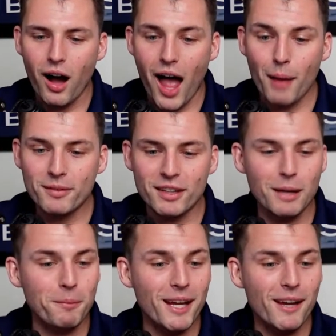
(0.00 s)
M C
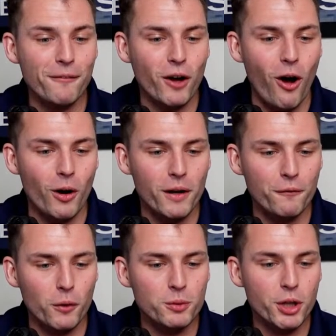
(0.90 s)
B calling in
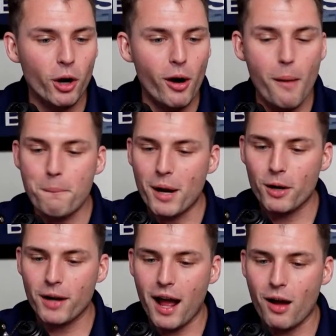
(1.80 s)
from Europe.
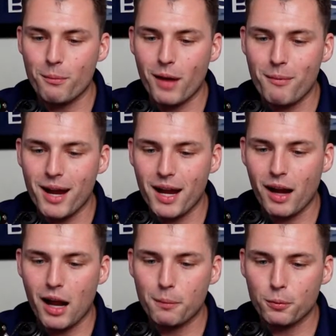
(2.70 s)
Bear down, my man.
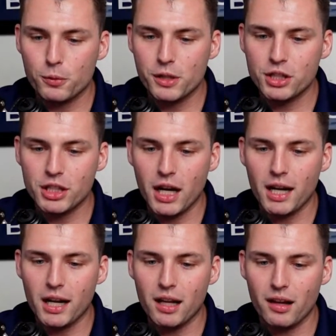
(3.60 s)
I
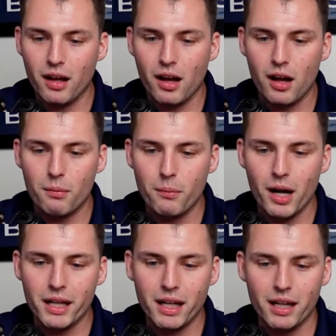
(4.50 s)
appreciate it. Uh,
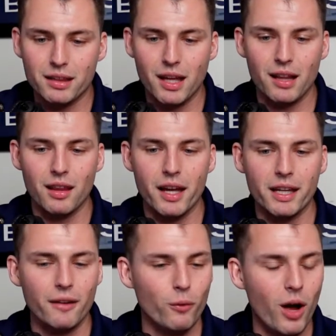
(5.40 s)
Mike, hit that
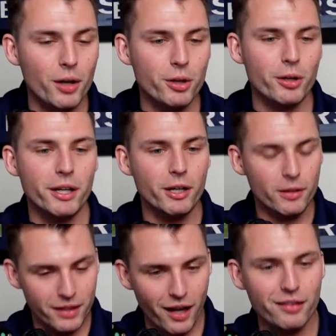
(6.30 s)
like it while you're here.
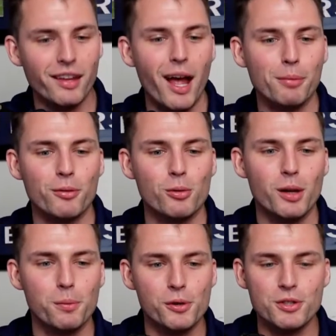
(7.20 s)
Yes,
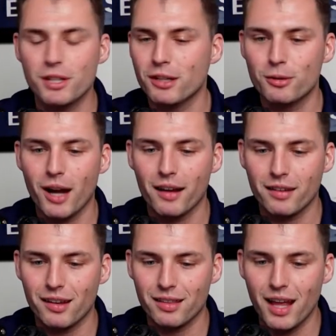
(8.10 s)
absolutely appreciate you guys
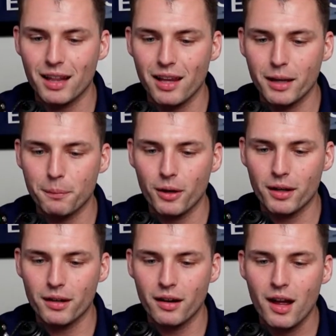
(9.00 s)
hitting that like
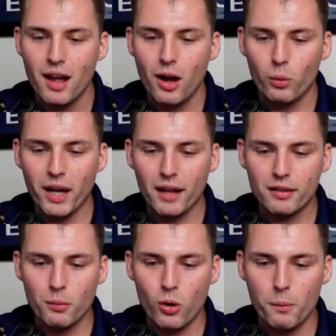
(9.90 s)
button. We got
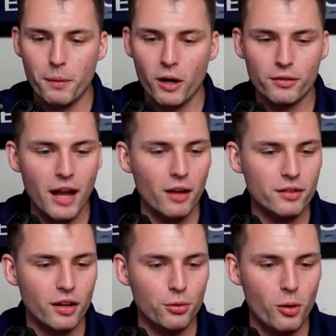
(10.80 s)
some more bears down. It's
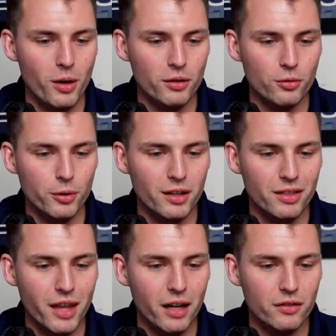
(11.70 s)
going to throw them on the screen.
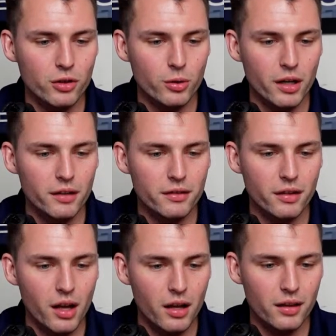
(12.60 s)
Thanks, Chris.
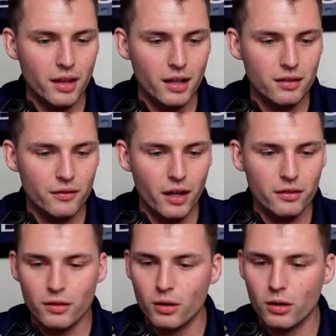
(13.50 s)
Uh, thanks,
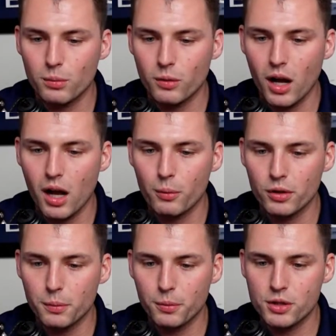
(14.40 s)
Sylvester. I uh,
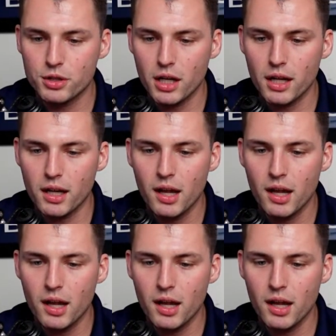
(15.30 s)
really appreciate it.